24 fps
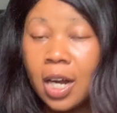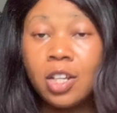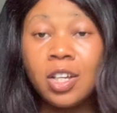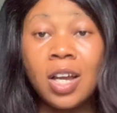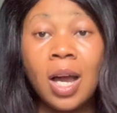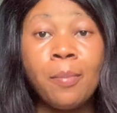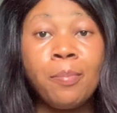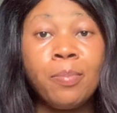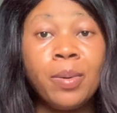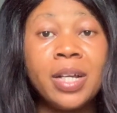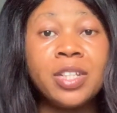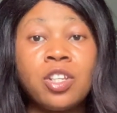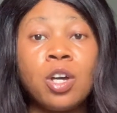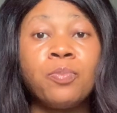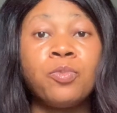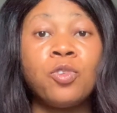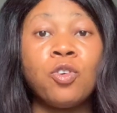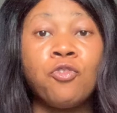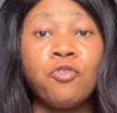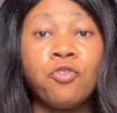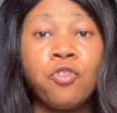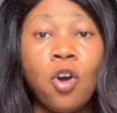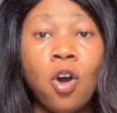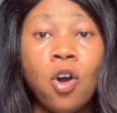You can place up
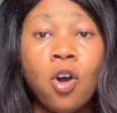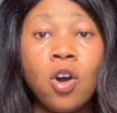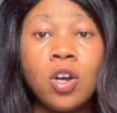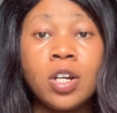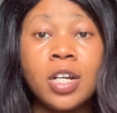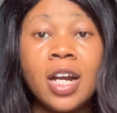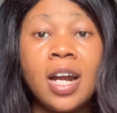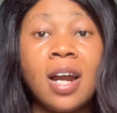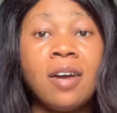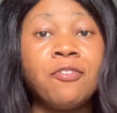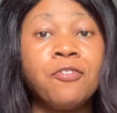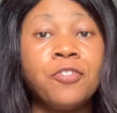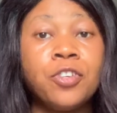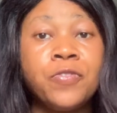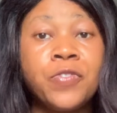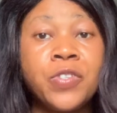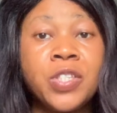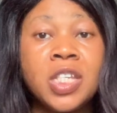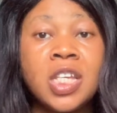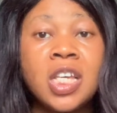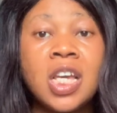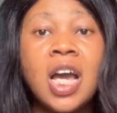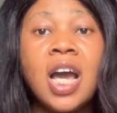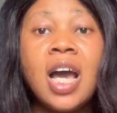to
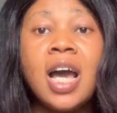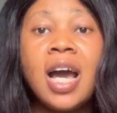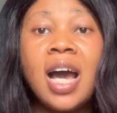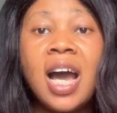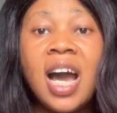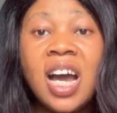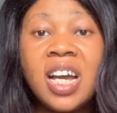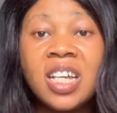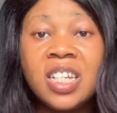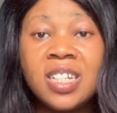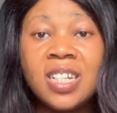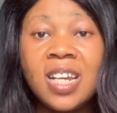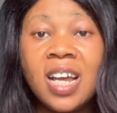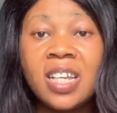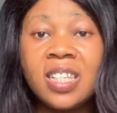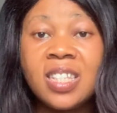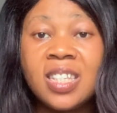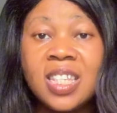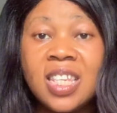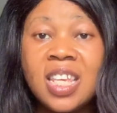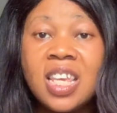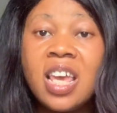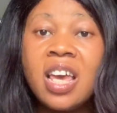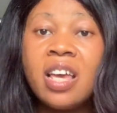450
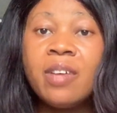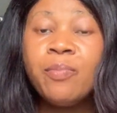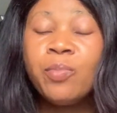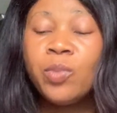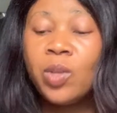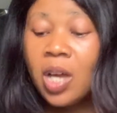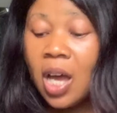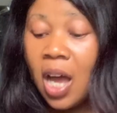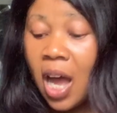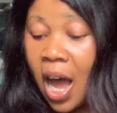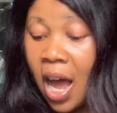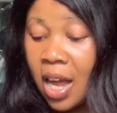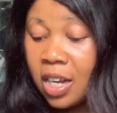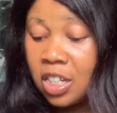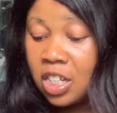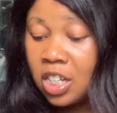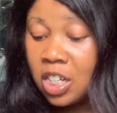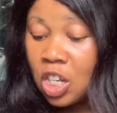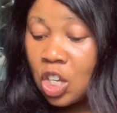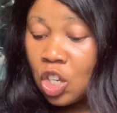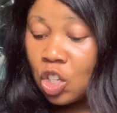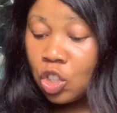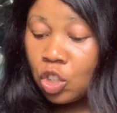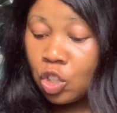hashtags here,
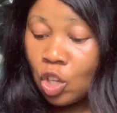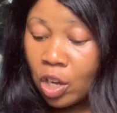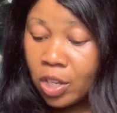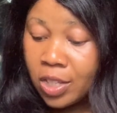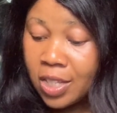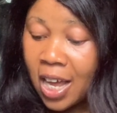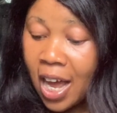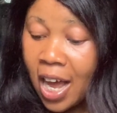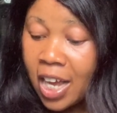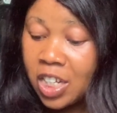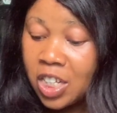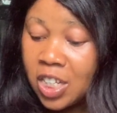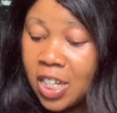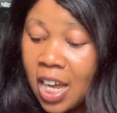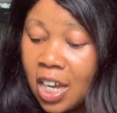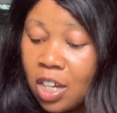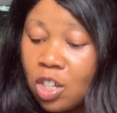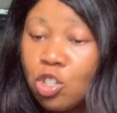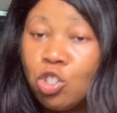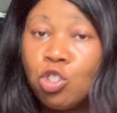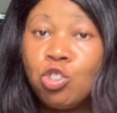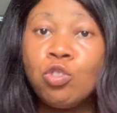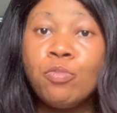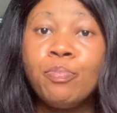and those
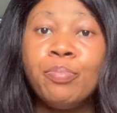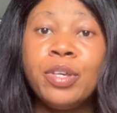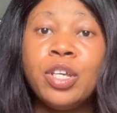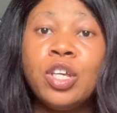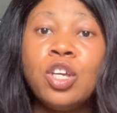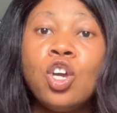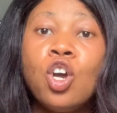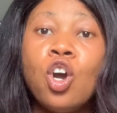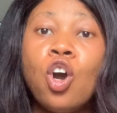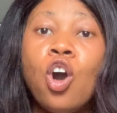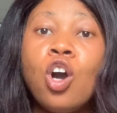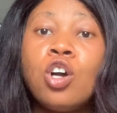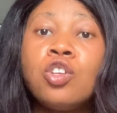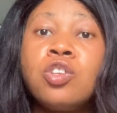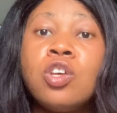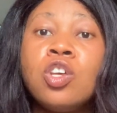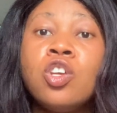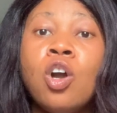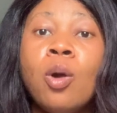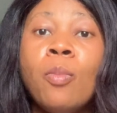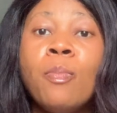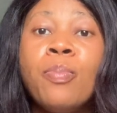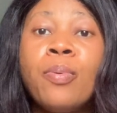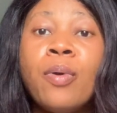hashtags should be also
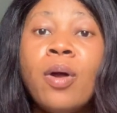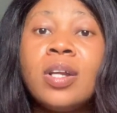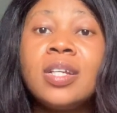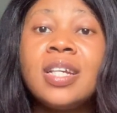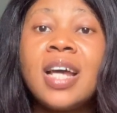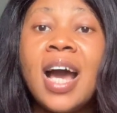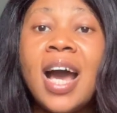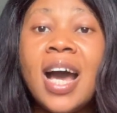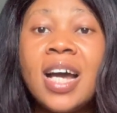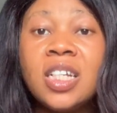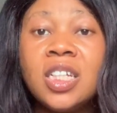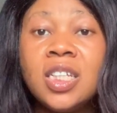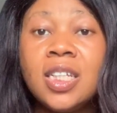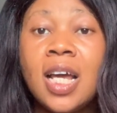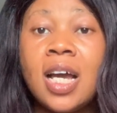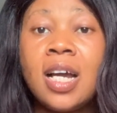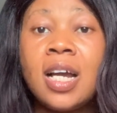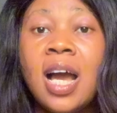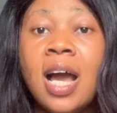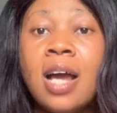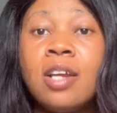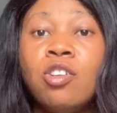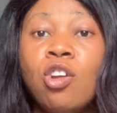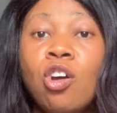your broad
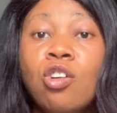hashtag and